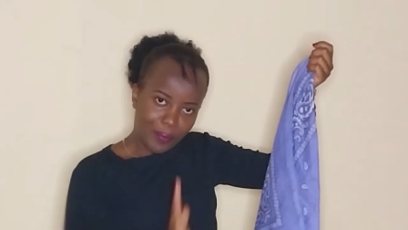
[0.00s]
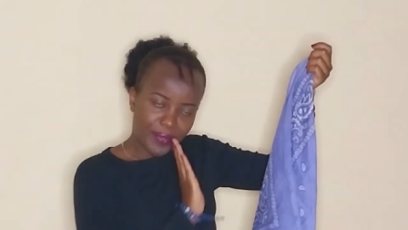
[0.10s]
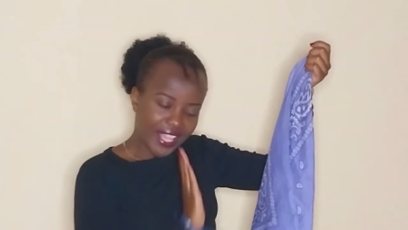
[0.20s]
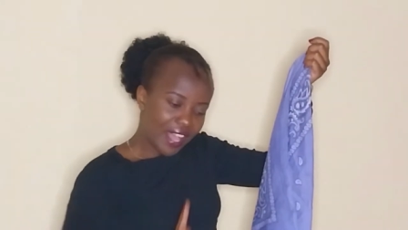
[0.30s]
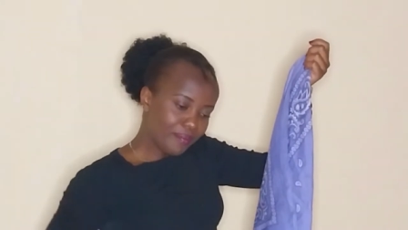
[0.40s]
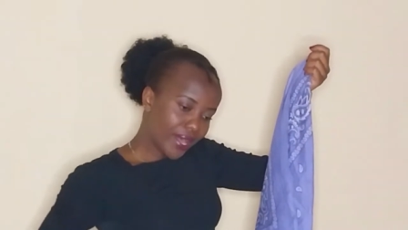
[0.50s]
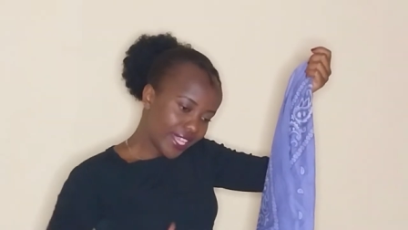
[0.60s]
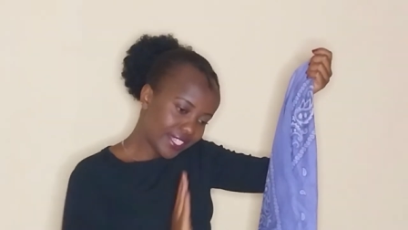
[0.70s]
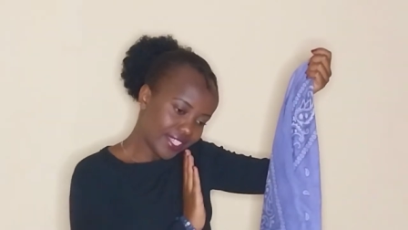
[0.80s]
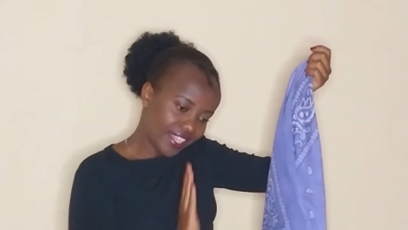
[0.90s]
piga
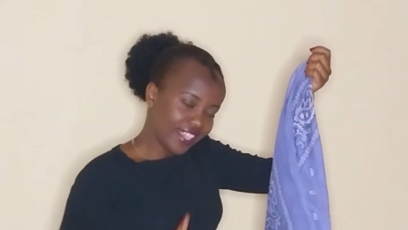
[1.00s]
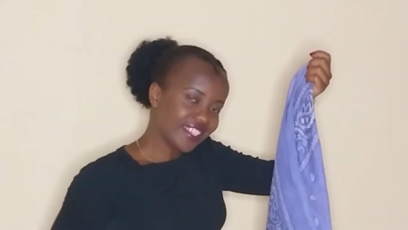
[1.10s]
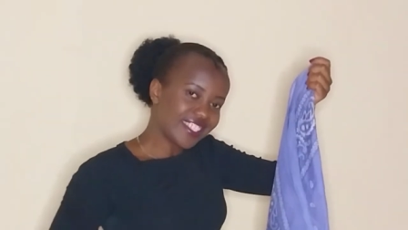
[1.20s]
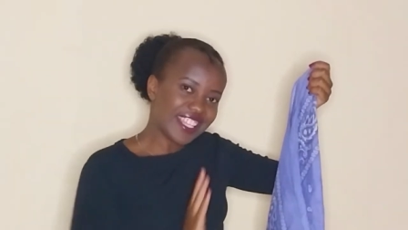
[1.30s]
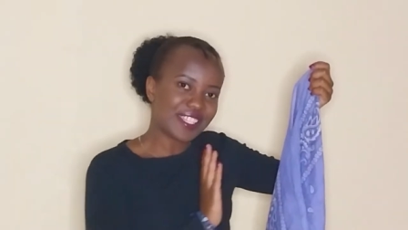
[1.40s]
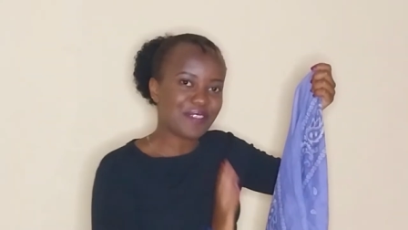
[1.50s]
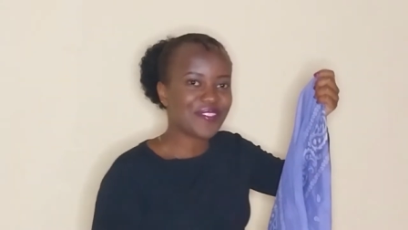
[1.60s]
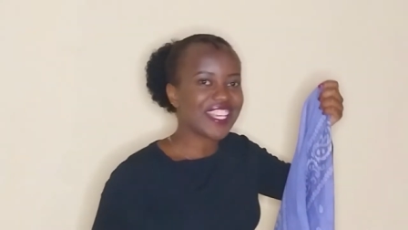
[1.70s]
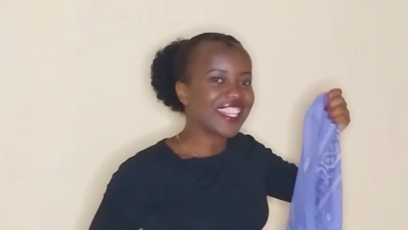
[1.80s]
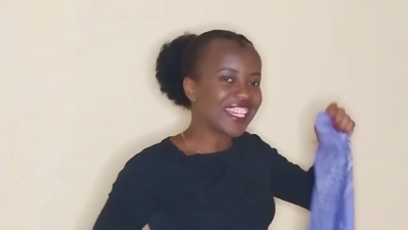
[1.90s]
pasi it's the
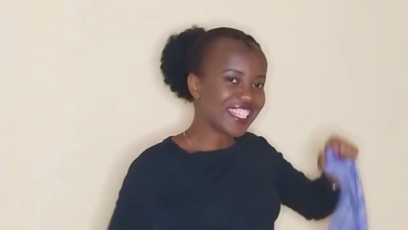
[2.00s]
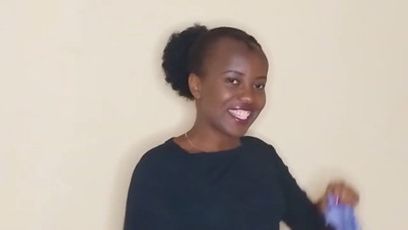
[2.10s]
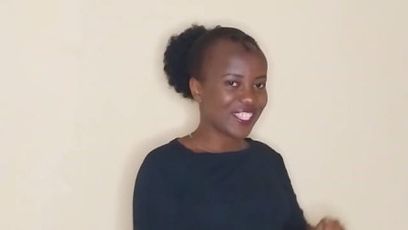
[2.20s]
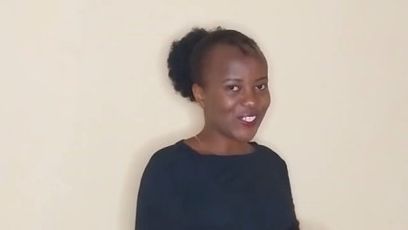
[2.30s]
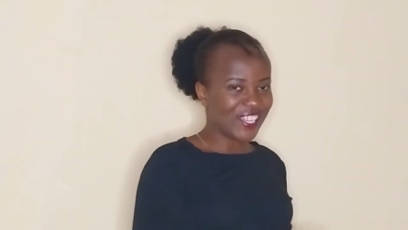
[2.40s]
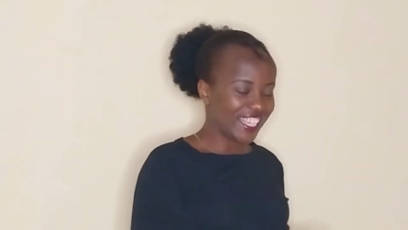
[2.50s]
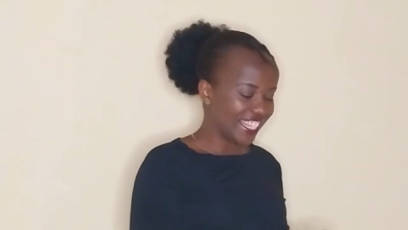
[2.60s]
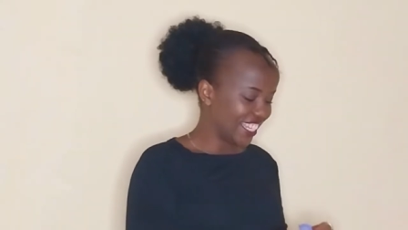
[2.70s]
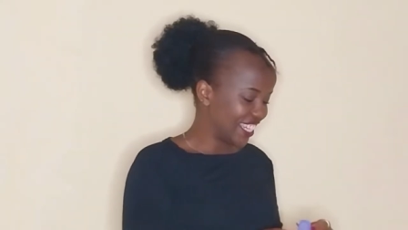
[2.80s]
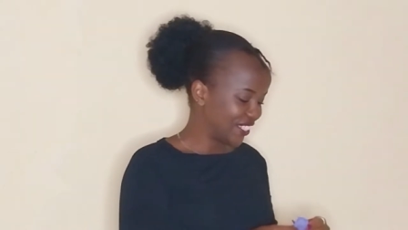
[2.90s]
same thing that is in
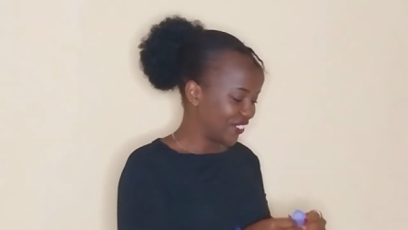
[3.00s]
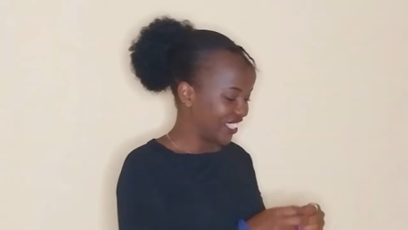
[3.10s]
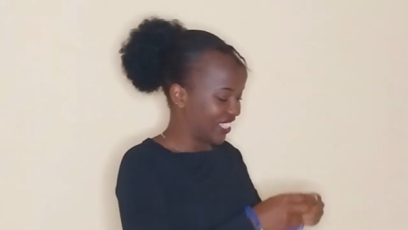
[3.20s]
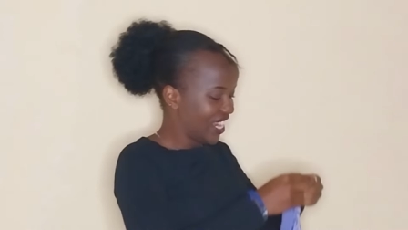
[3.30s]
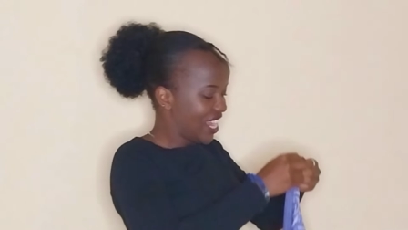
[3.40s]
swahili language